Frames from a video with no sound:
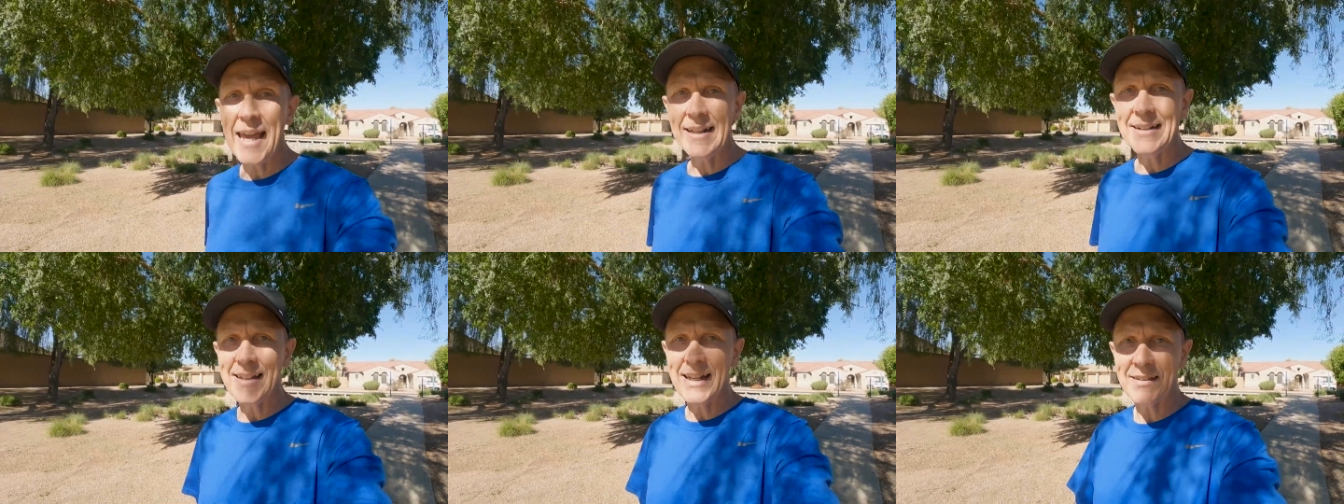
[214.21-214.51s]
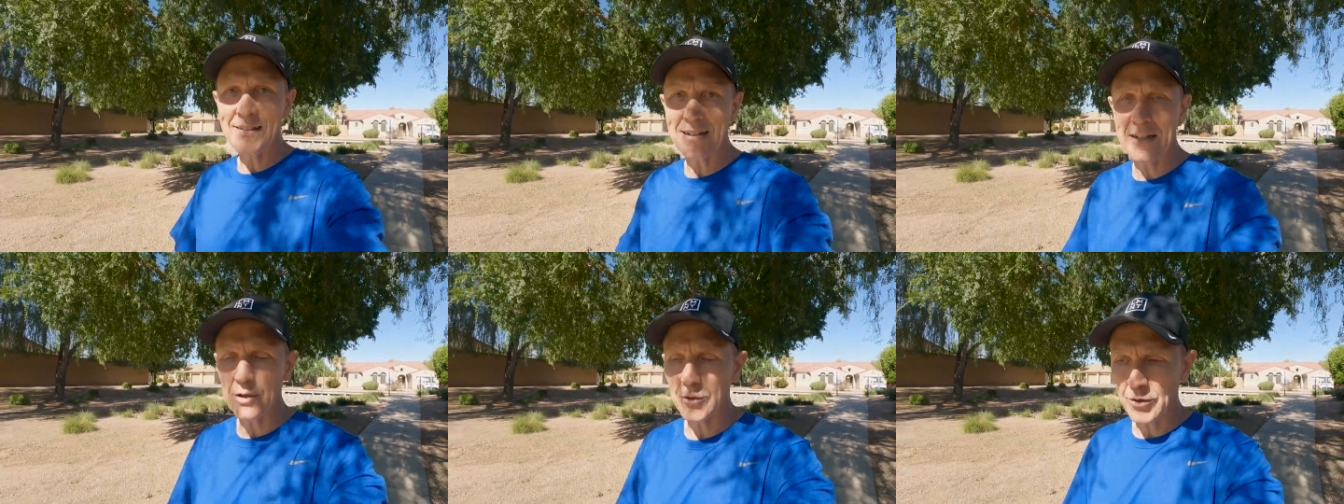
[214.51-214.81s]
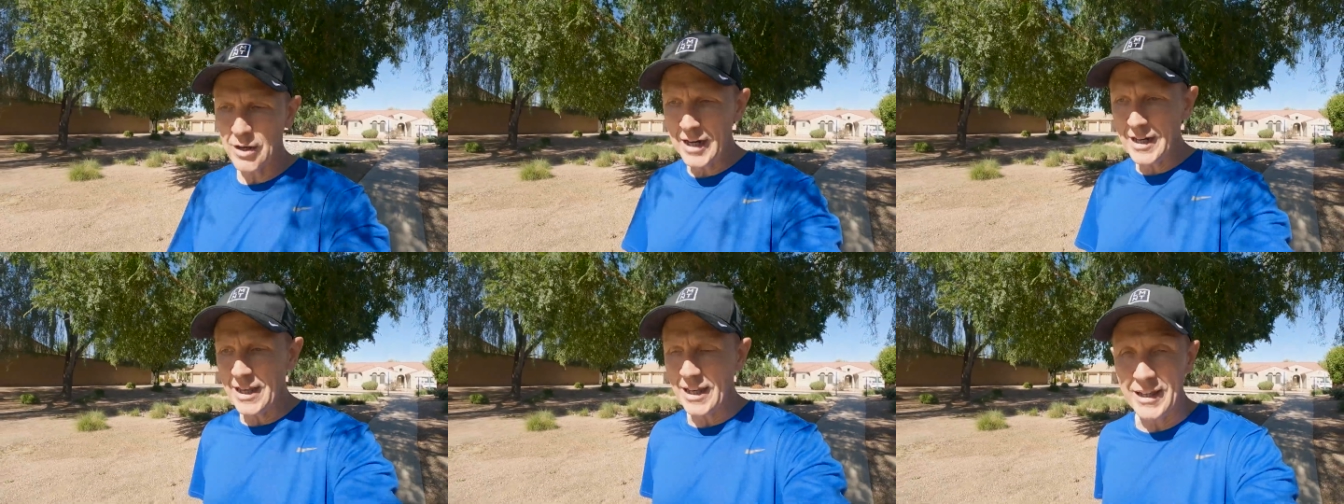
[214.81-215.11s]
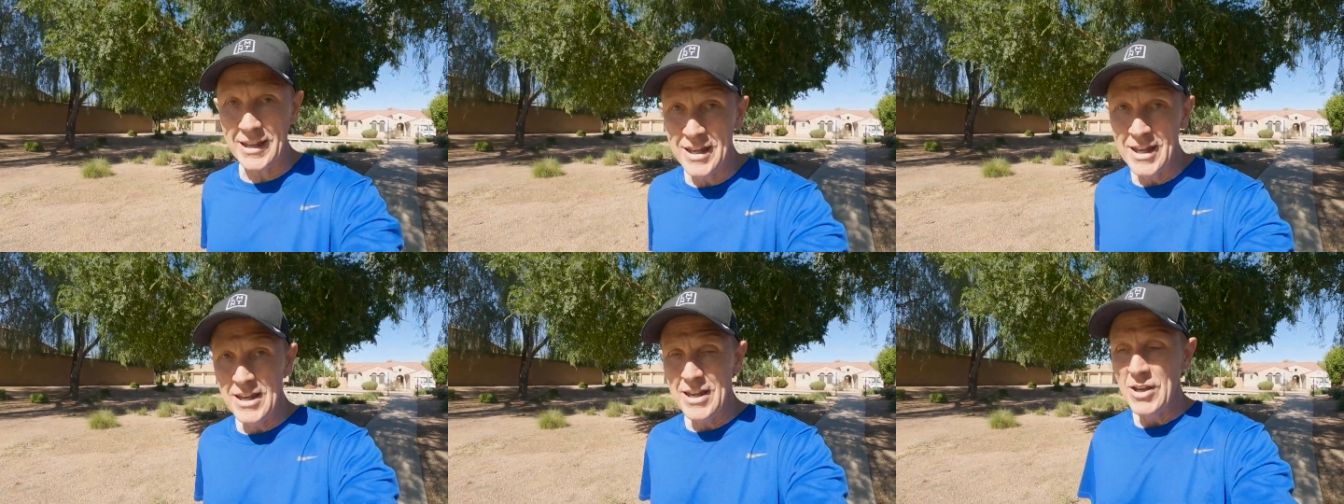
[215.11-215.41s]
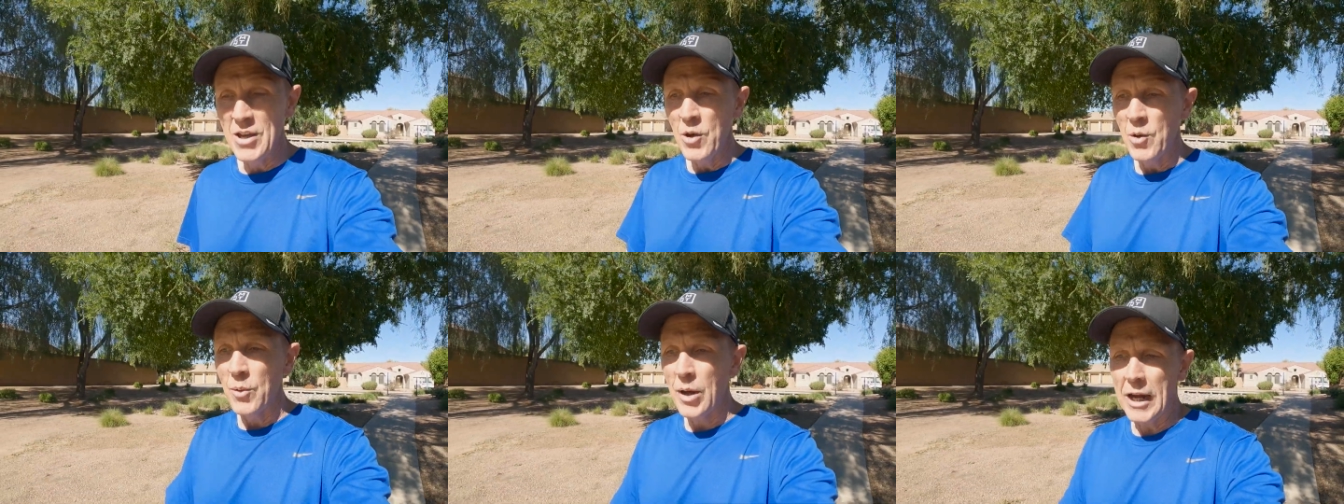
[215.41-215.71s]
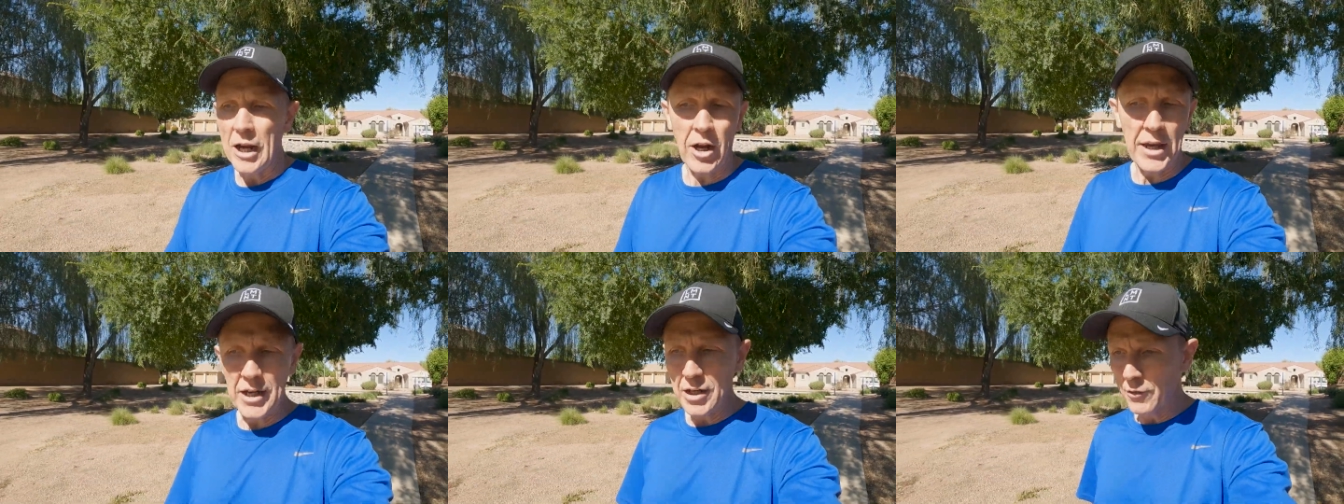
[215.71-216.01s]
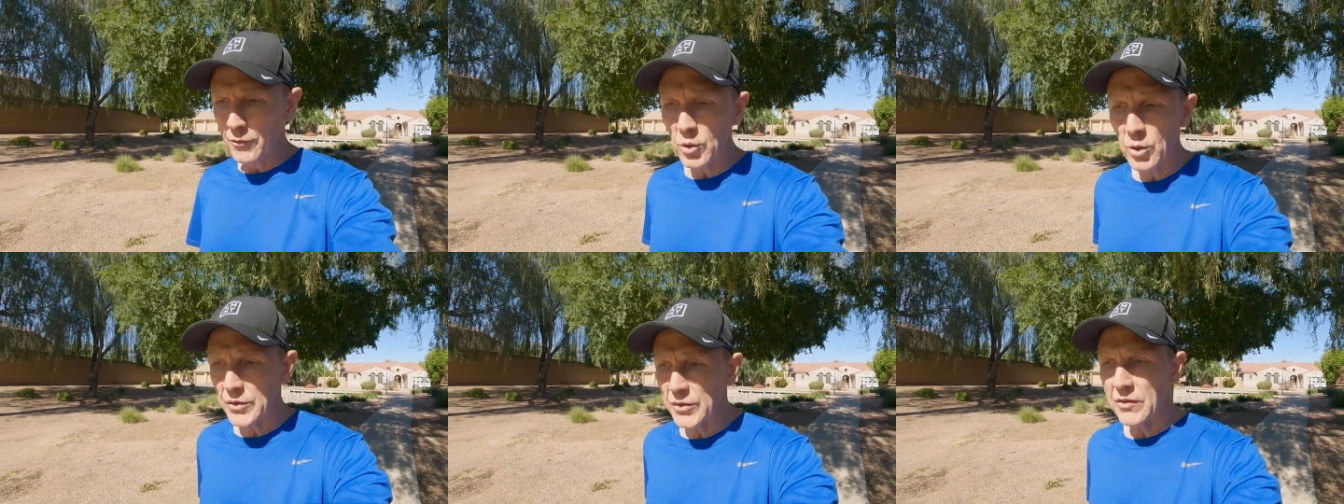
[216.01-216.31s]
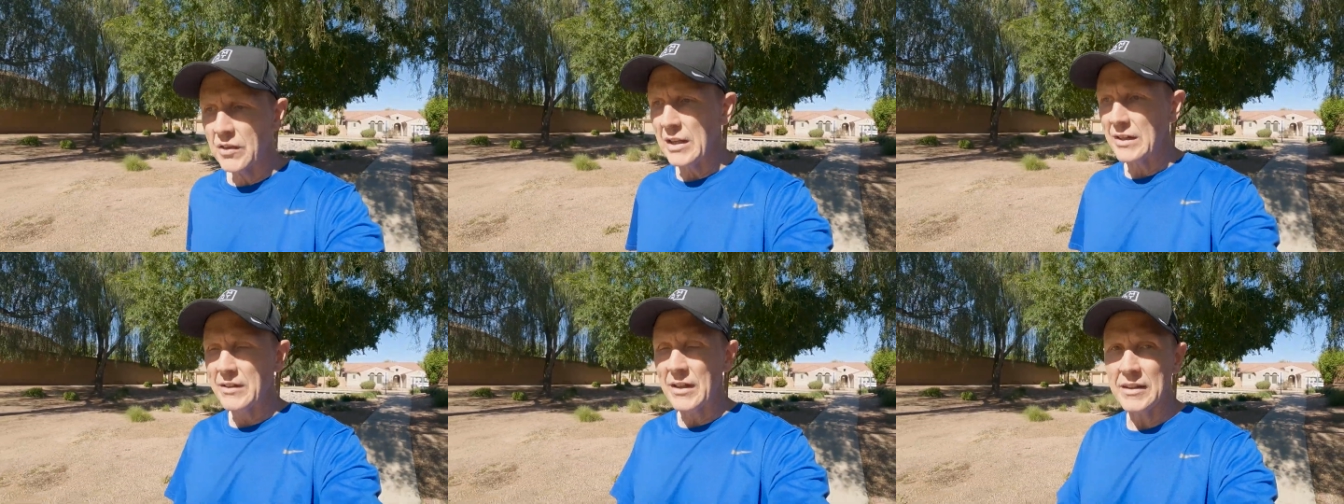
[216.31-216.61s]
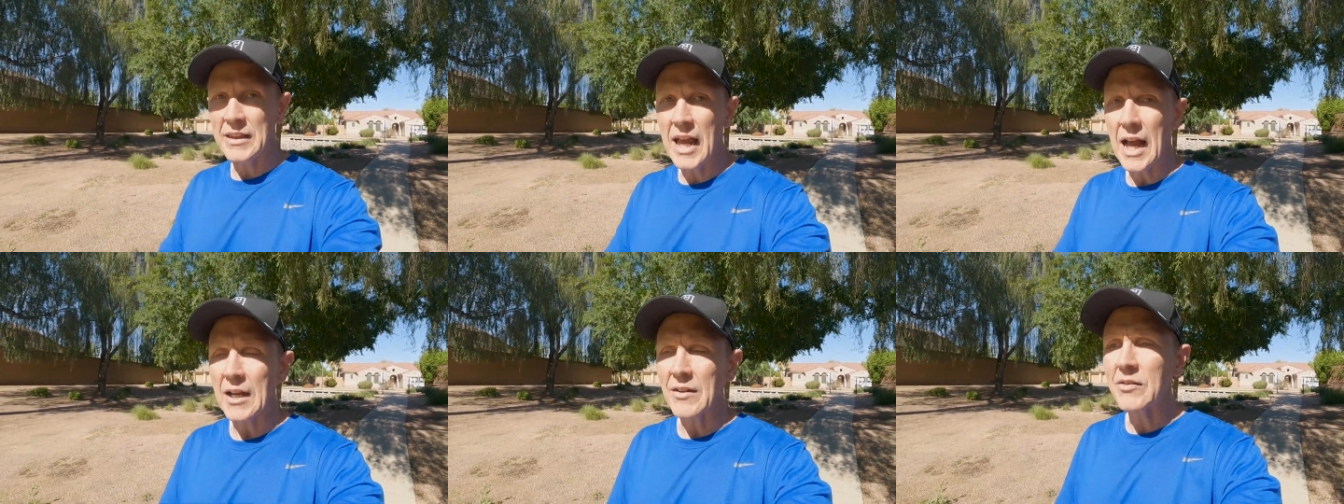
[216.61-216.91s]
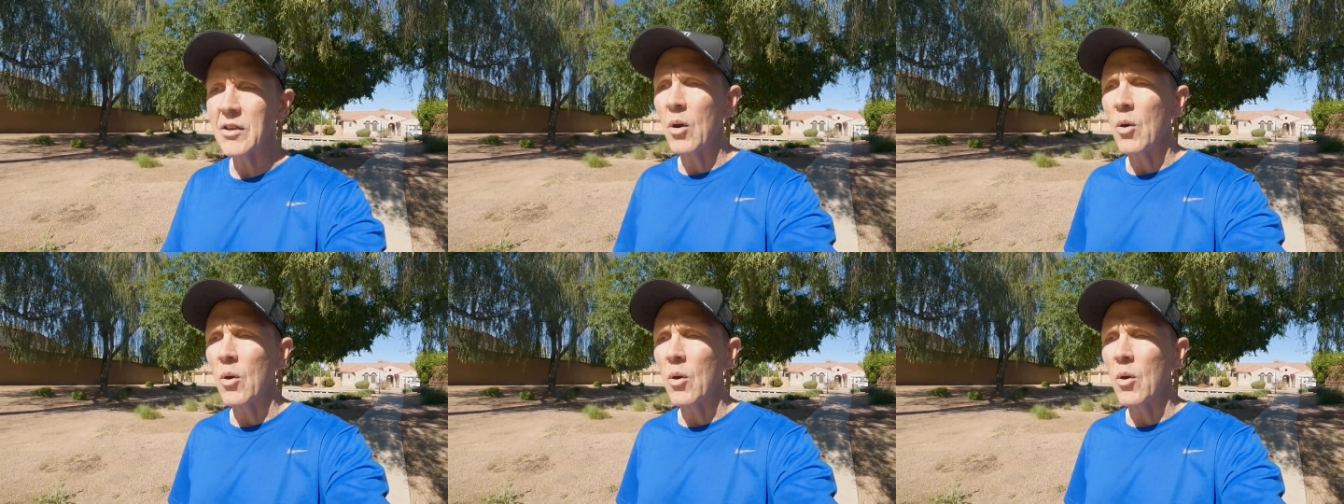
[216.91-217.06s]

high intensity training, by intervals and things like that.